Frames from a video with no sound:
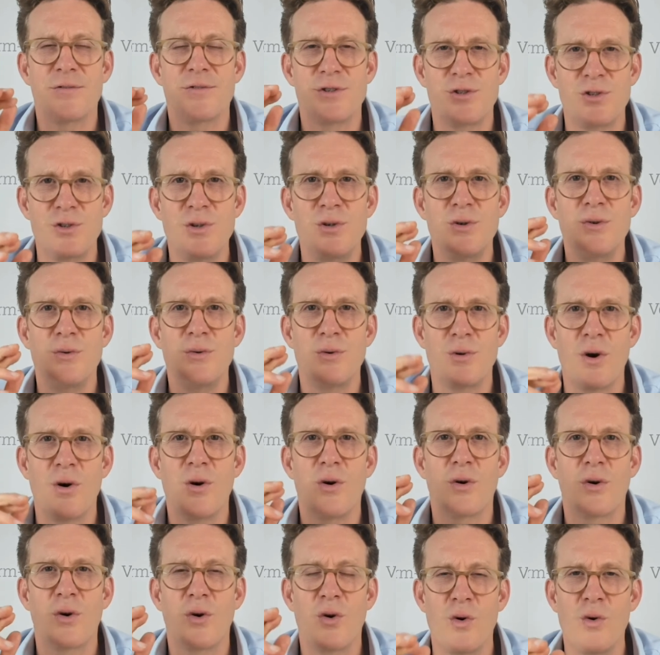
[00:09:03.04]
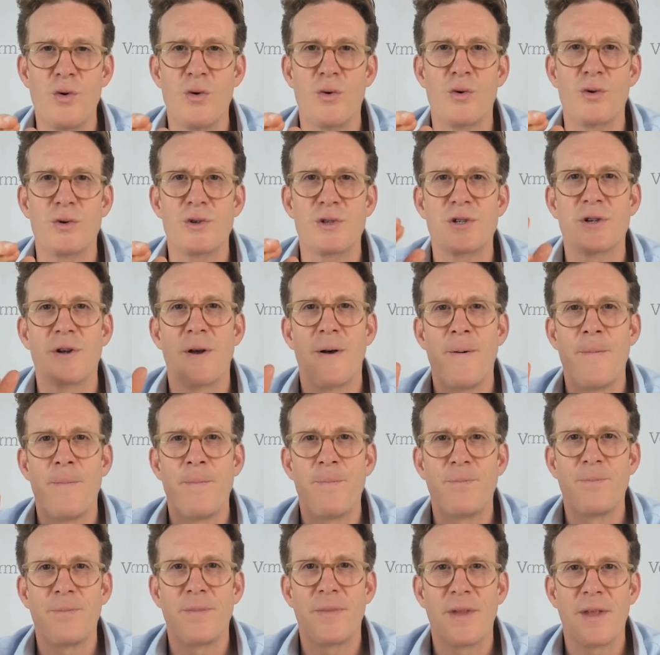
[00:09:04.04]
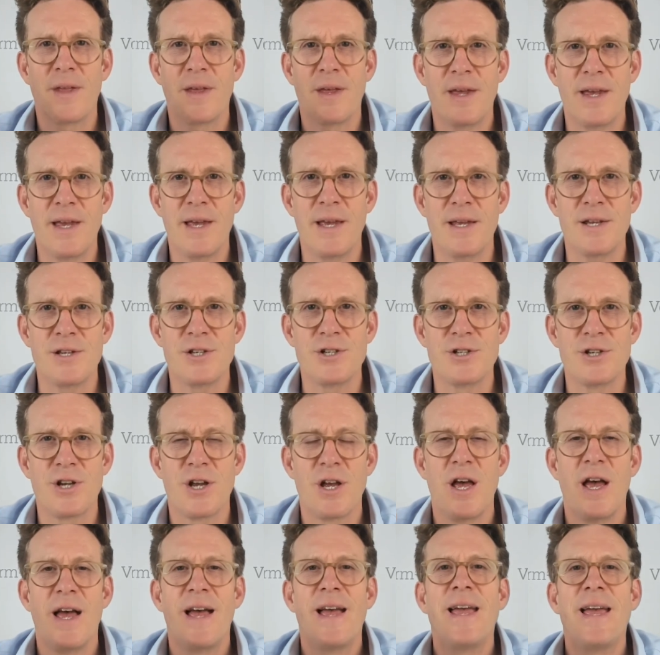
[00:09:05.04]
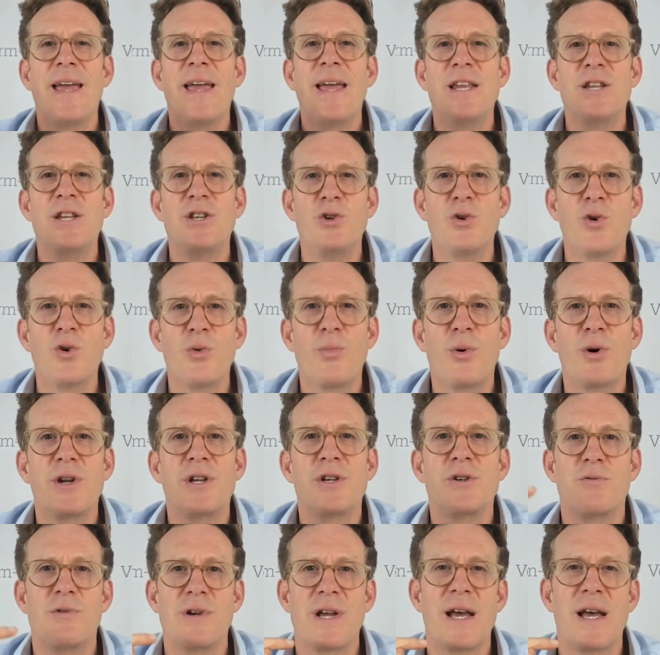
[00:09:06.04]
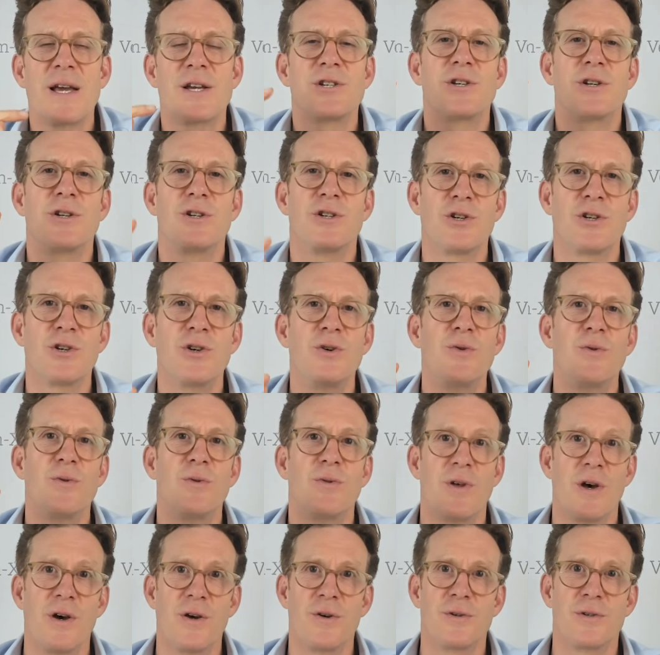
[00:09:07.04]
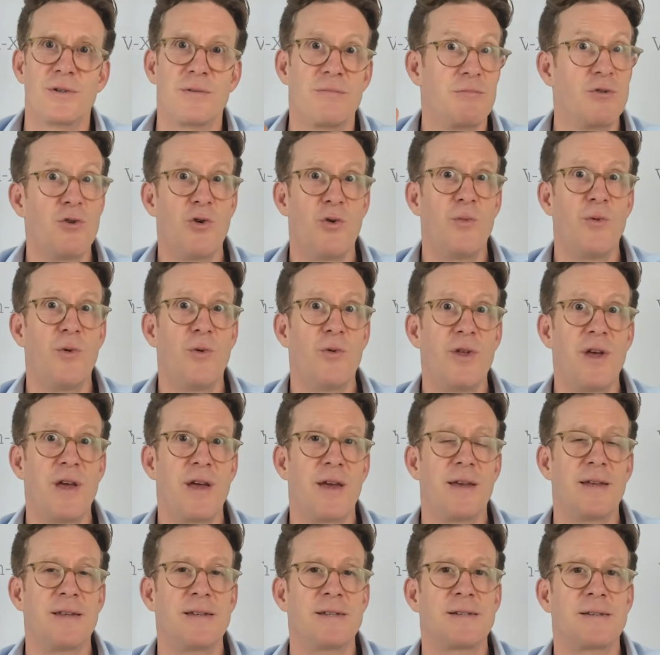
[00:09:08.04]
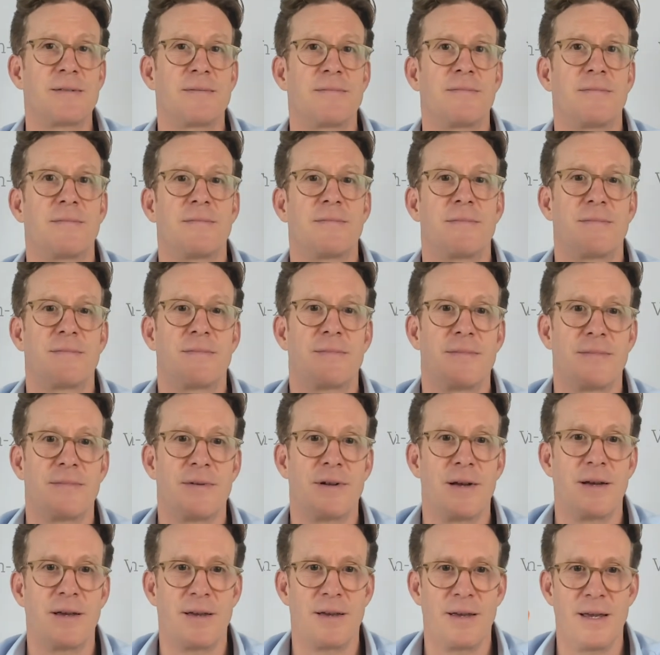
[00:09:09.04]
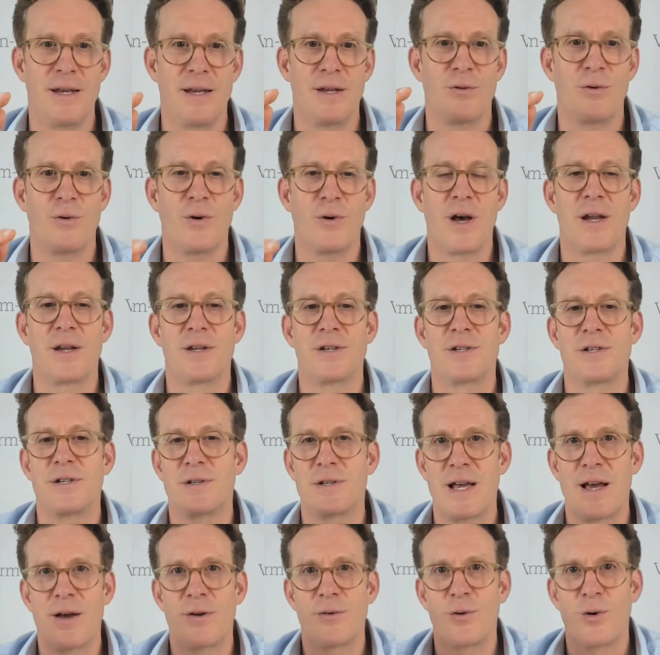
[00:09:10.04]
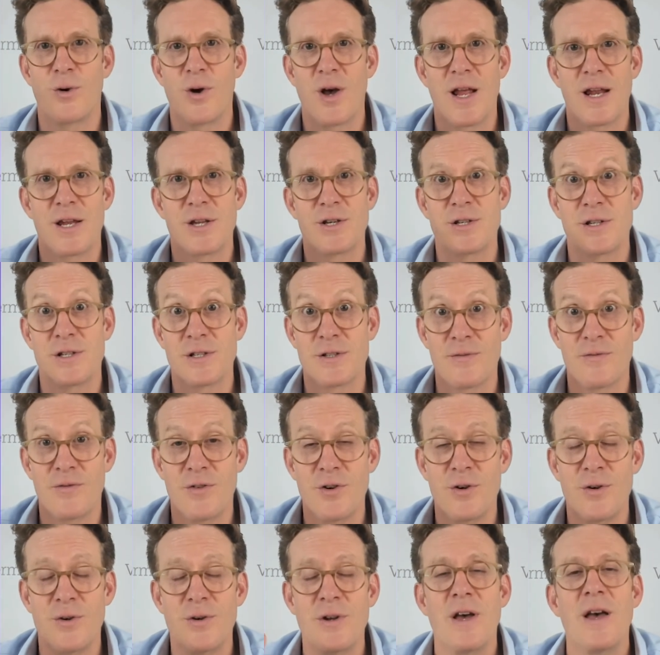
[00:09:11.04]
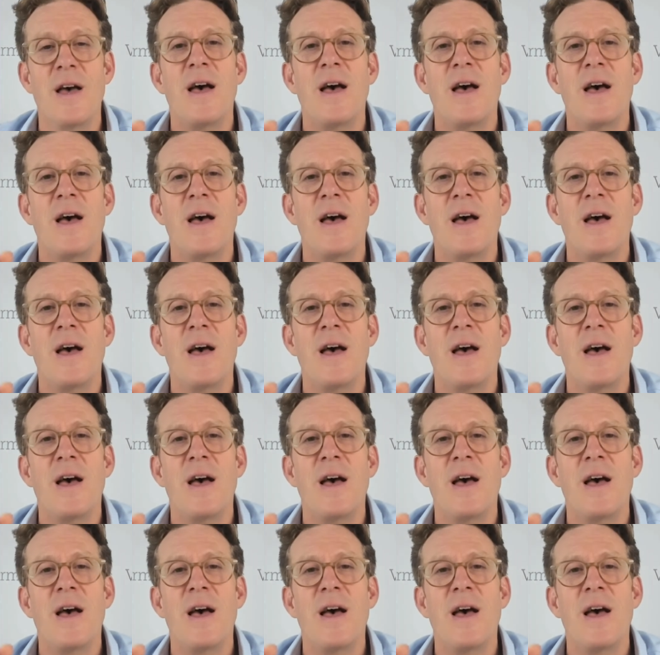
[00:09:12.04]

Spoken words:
do not cause itch. It's your body's reaction to those normal things, like indoor allergens, outdoor allergens, and food,